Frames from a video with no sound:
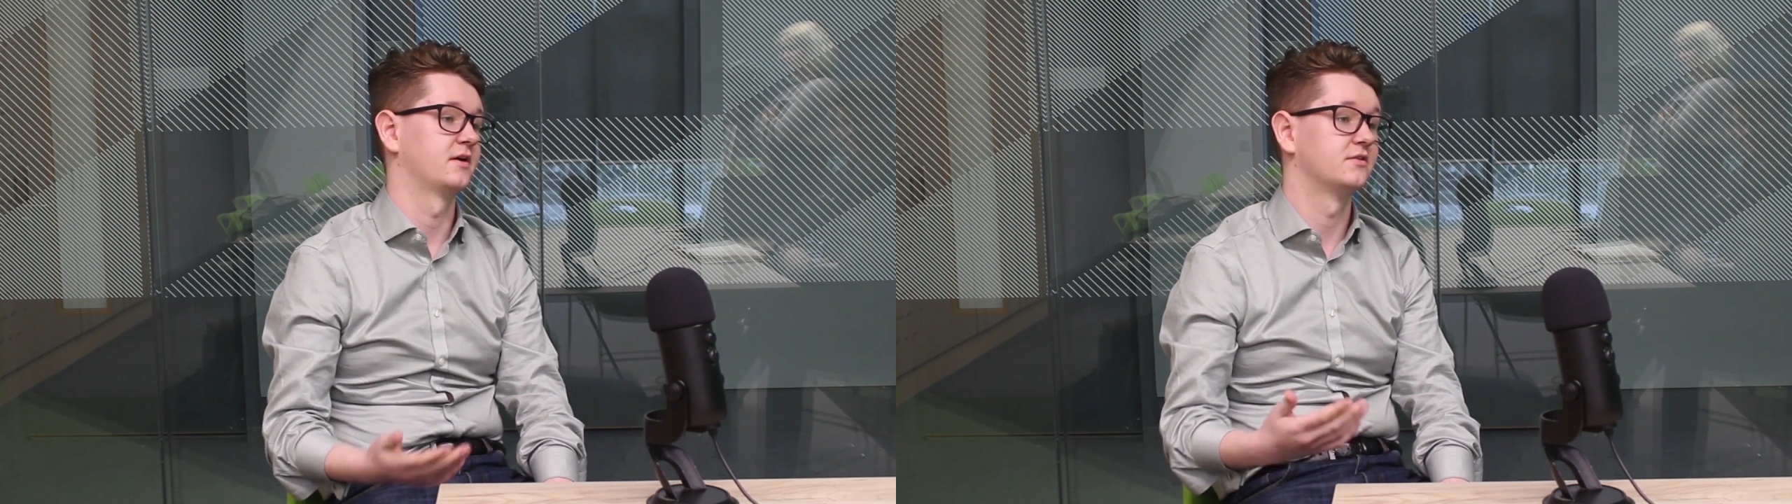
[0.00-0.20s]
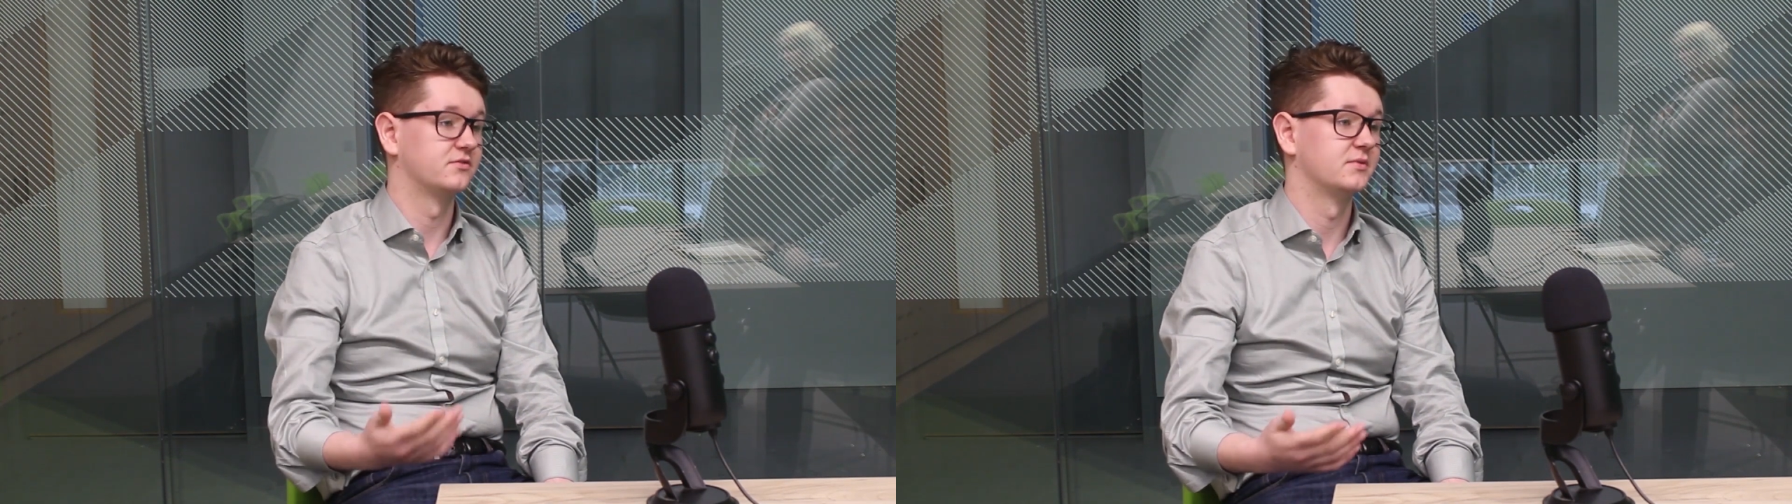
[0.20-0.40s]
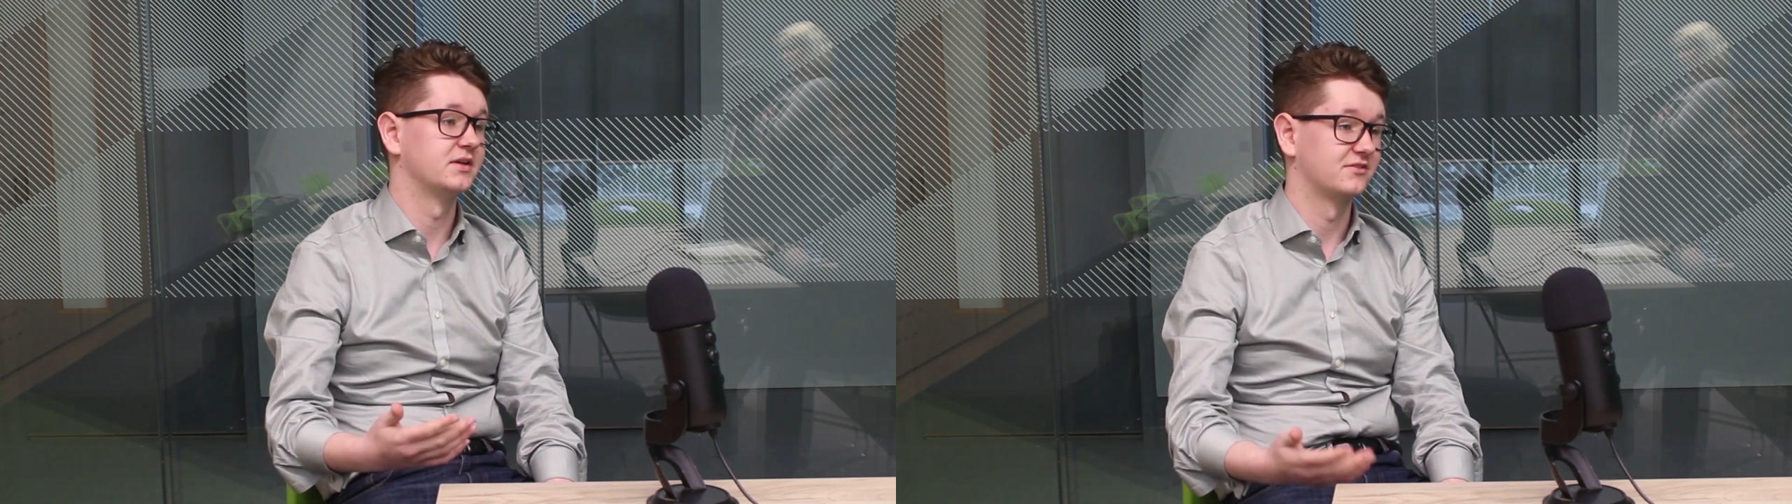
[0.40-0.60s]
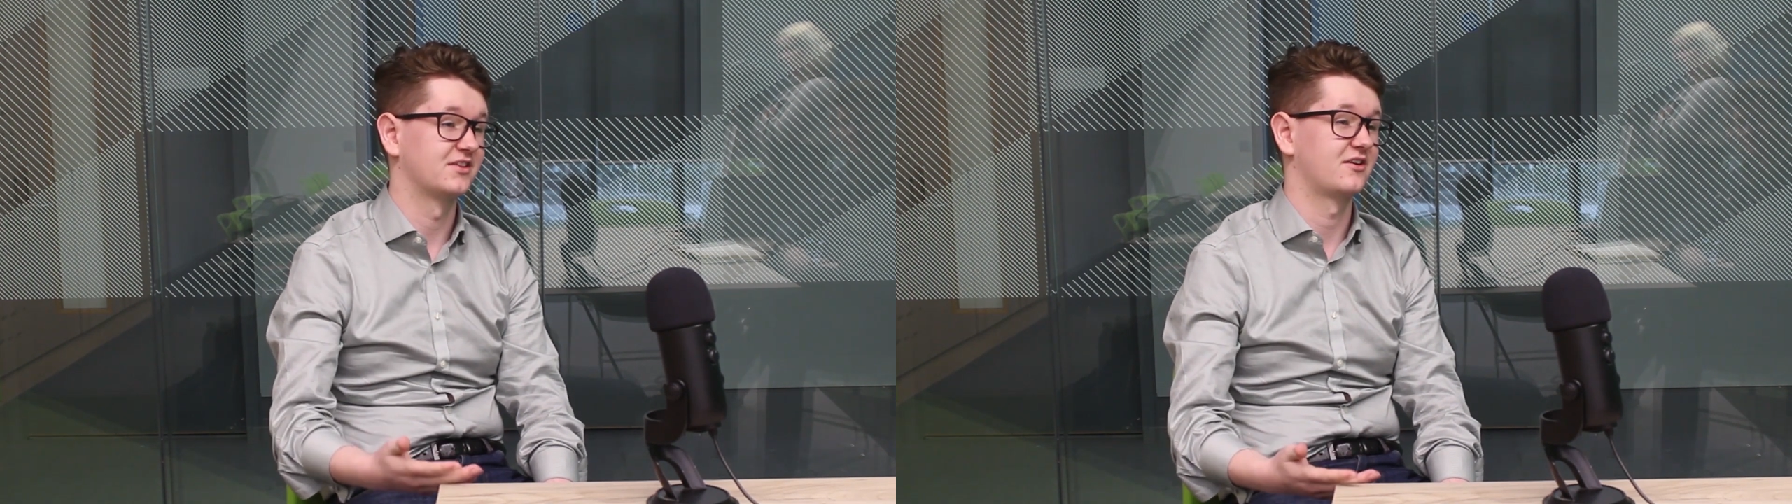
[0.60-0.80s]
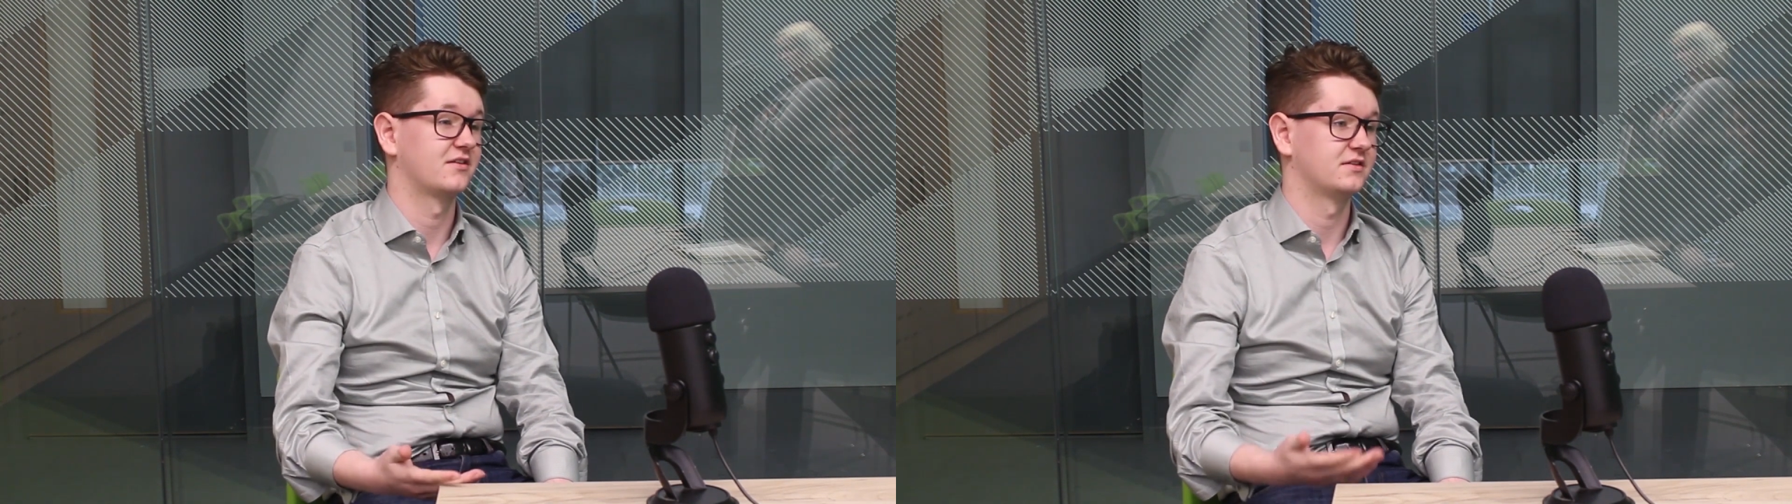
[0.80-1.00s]
I do have a bit of
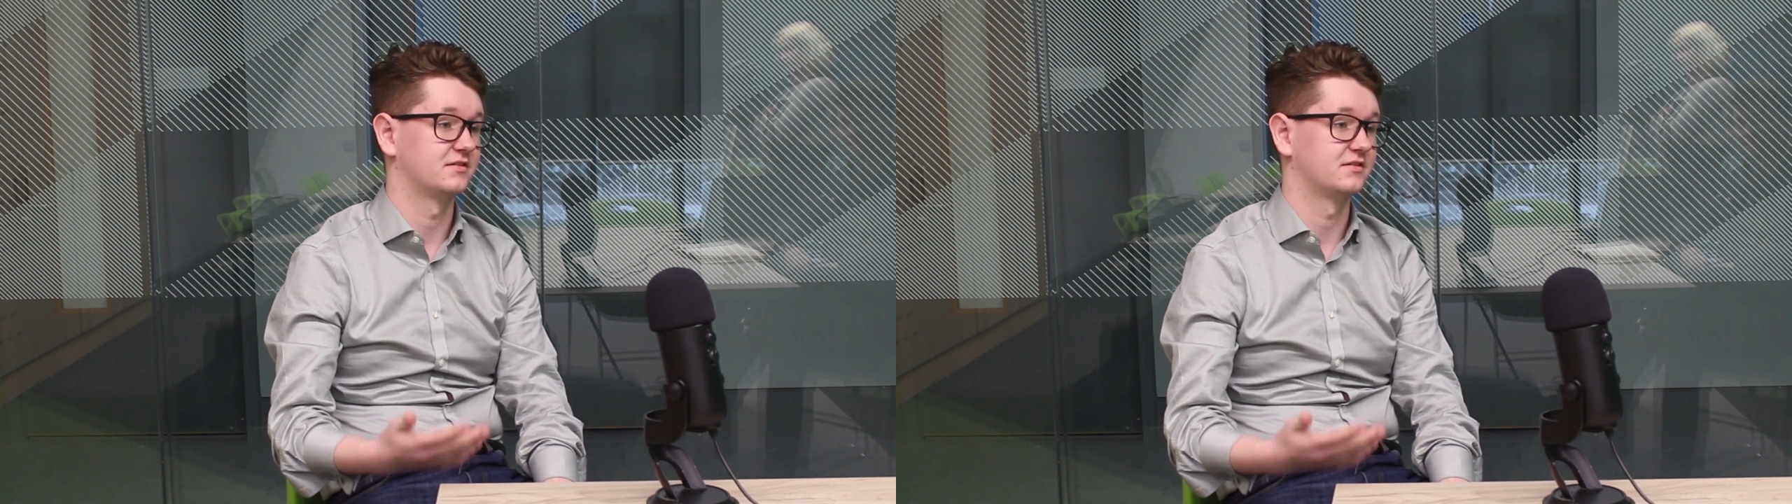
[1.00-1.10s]
authority to